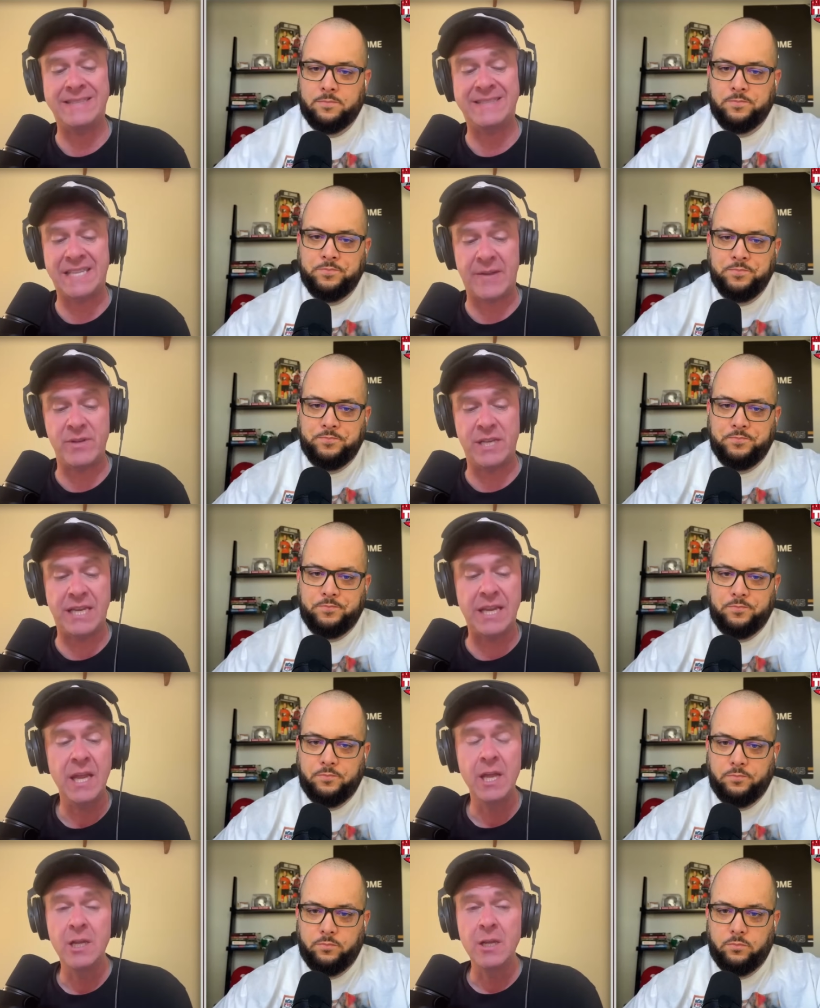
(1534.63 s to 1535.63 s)
Speaker 1: seventy.
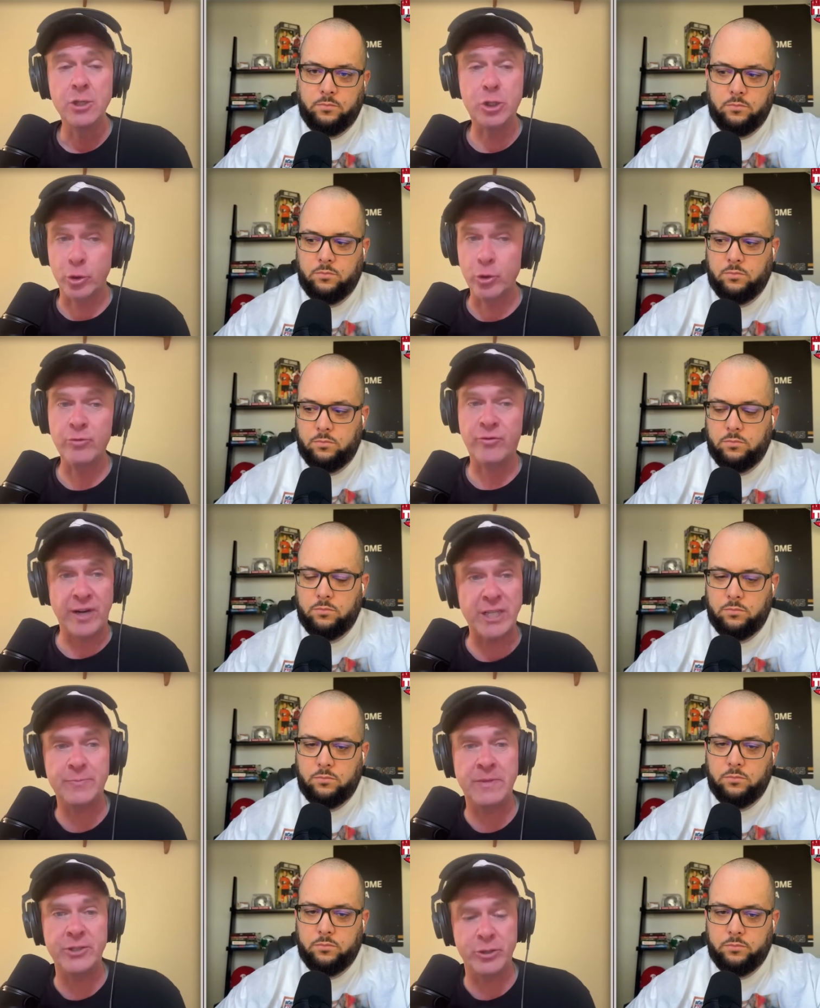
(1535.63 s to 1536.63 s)
True
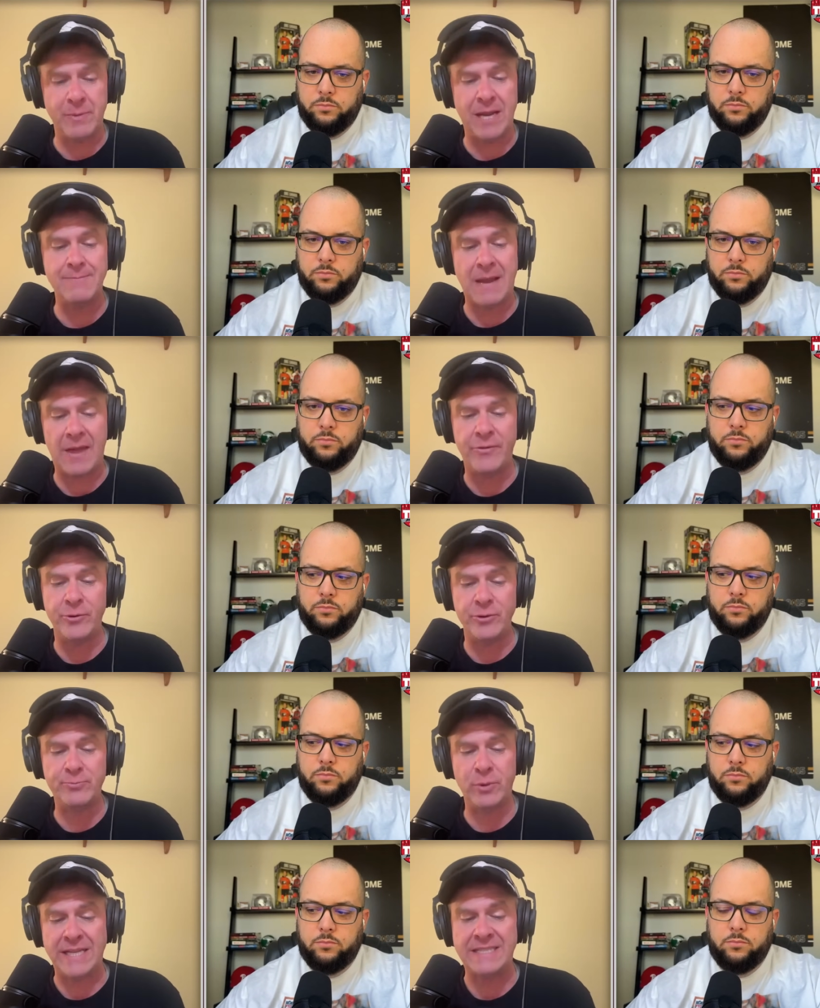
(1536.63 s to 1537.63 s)
freshman Jermaine
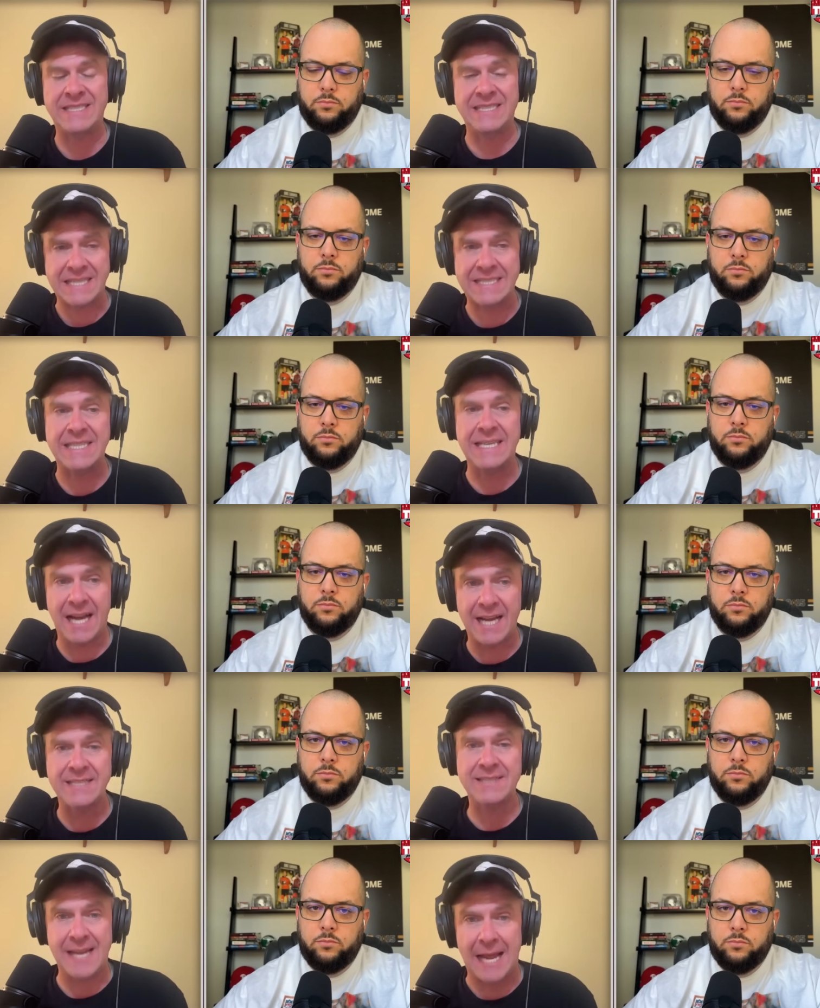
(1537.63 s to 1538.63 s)
Matthews played
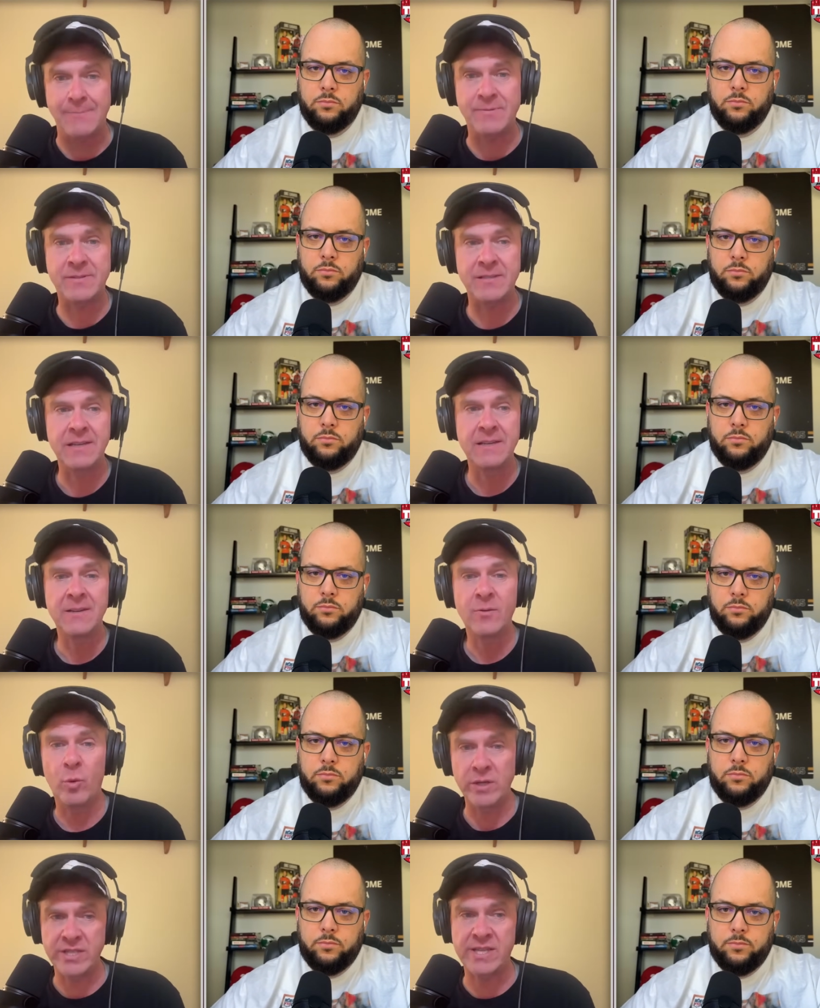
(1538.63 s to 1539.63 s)
sixty-nine snaps.
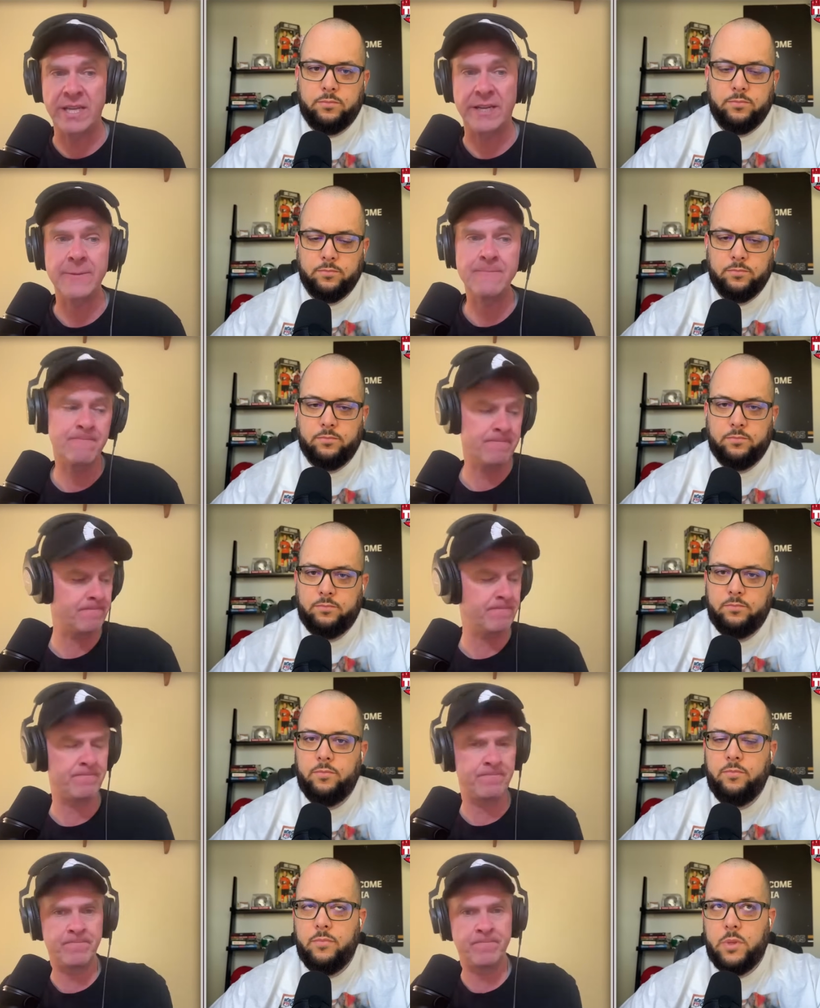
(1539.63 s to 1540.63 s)
Speaker 2: What'd you think?
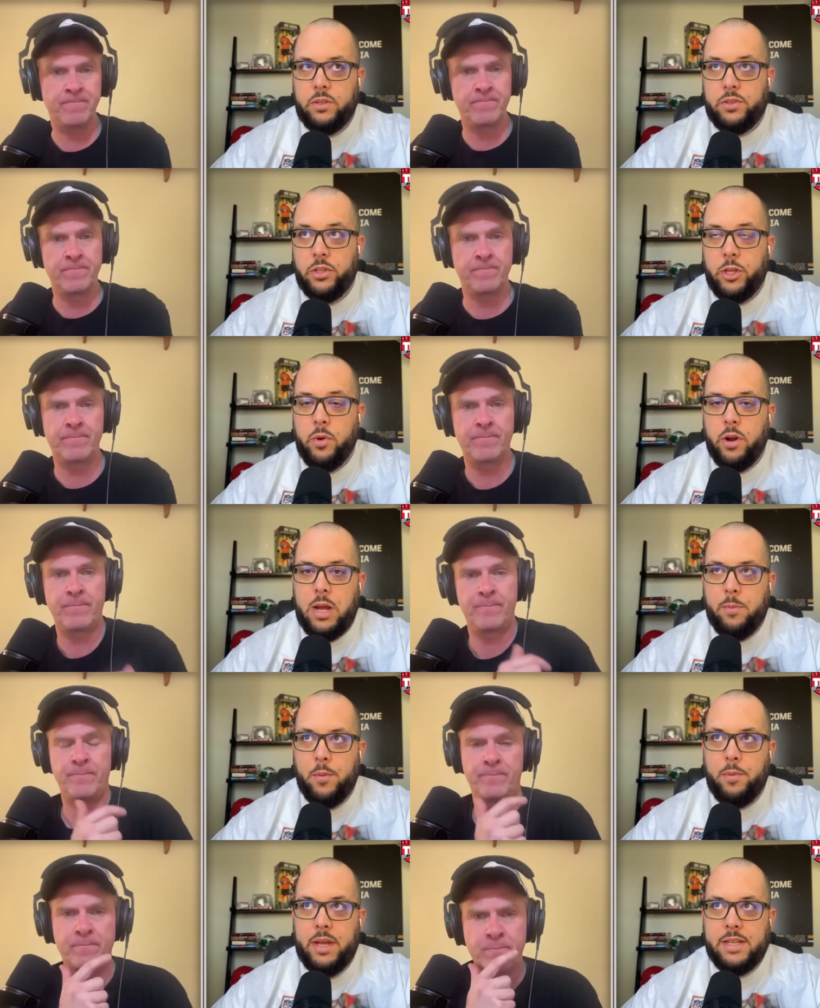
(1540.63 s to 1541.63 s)
So there were a
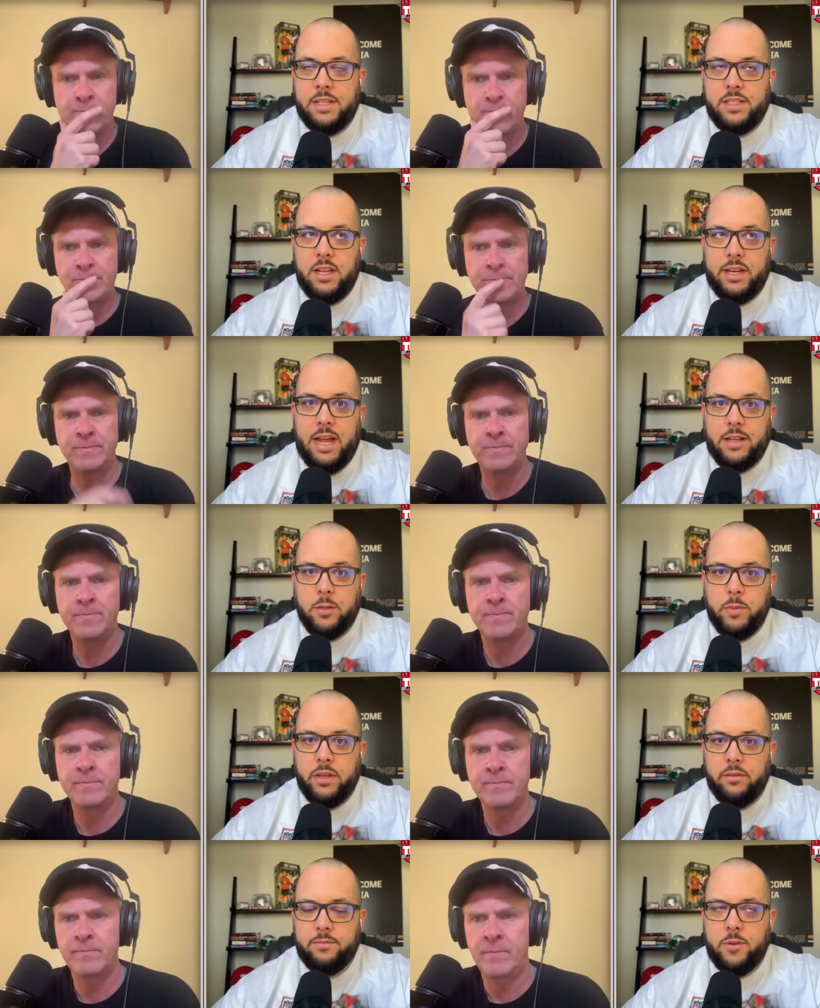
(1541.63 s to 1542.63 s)
couple plays that stuck out to
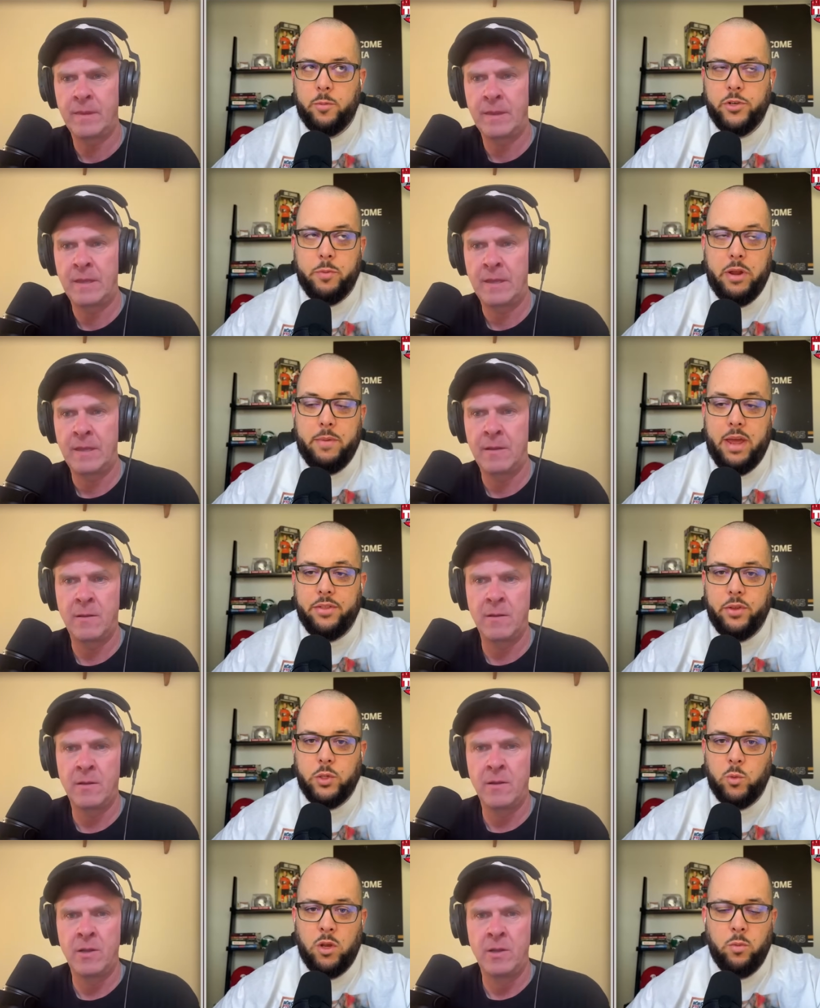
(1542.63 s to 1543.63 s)
me from Jermaine
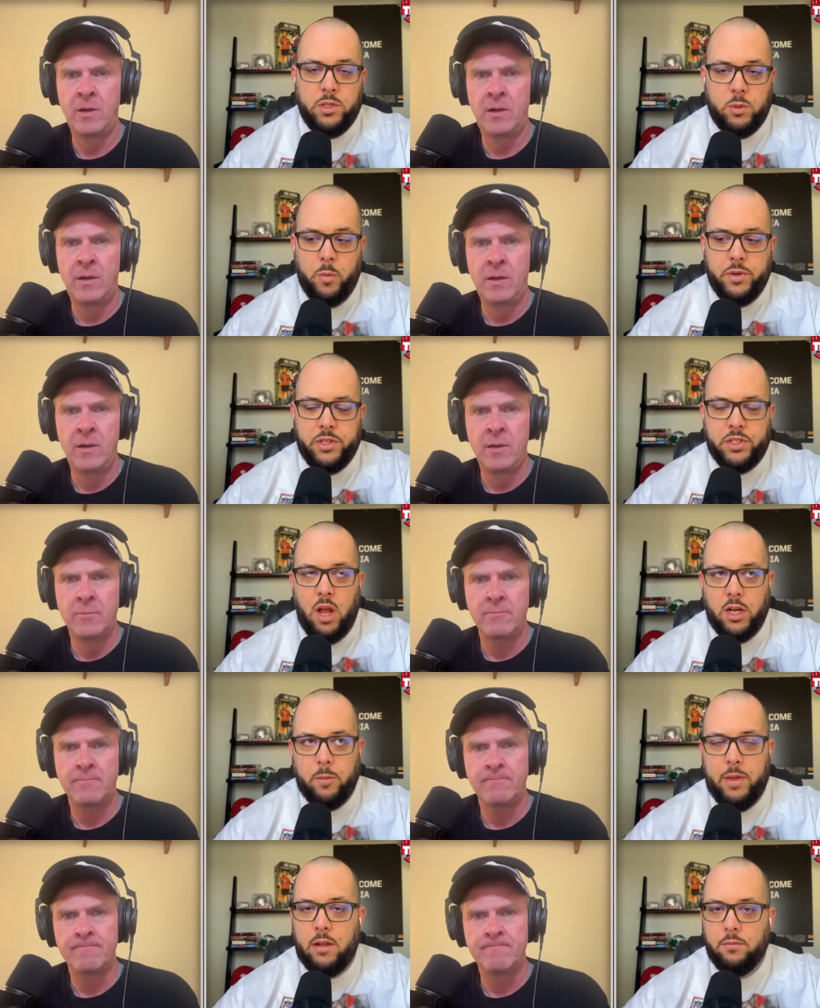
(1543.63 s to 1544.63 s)
Matthews. One was the one we just talked
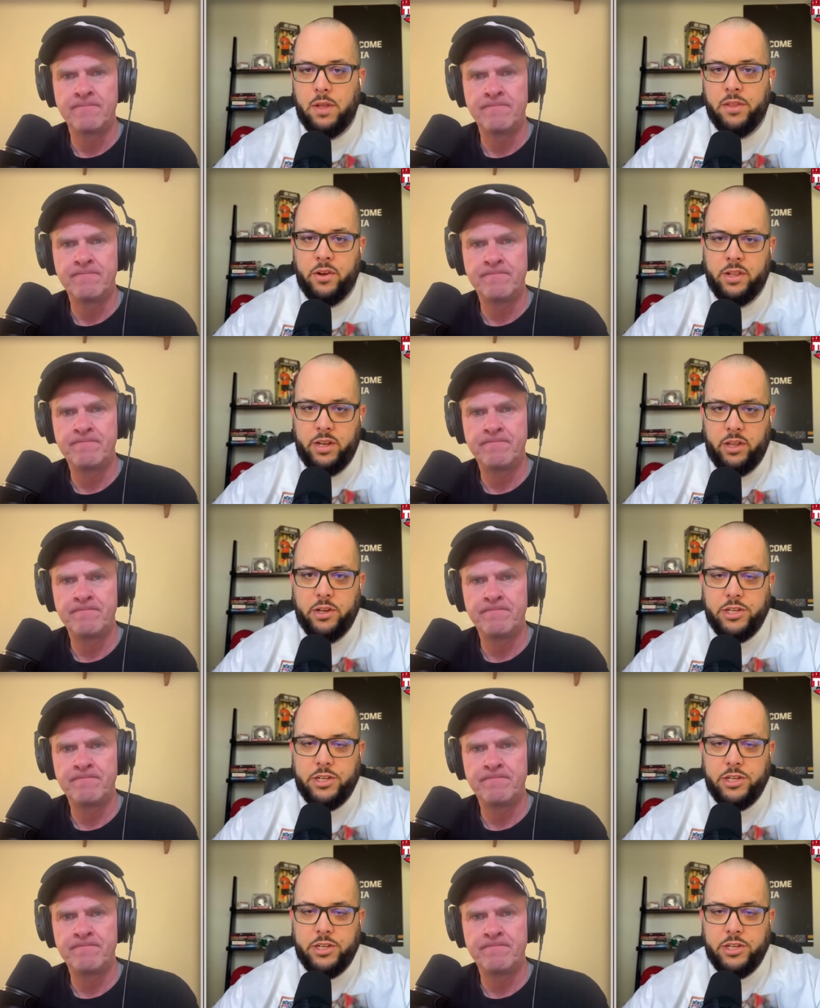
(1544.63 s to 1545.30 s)
about. I thought he did a good